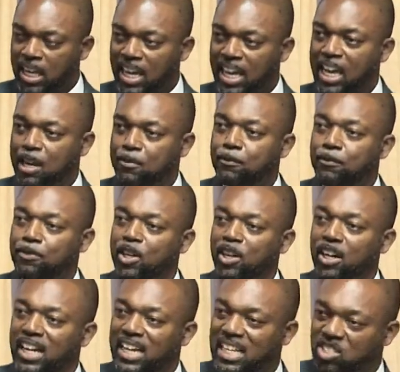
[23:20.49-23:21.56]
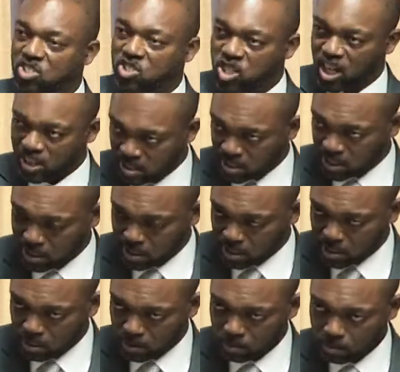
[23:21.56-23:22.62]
if there is justice.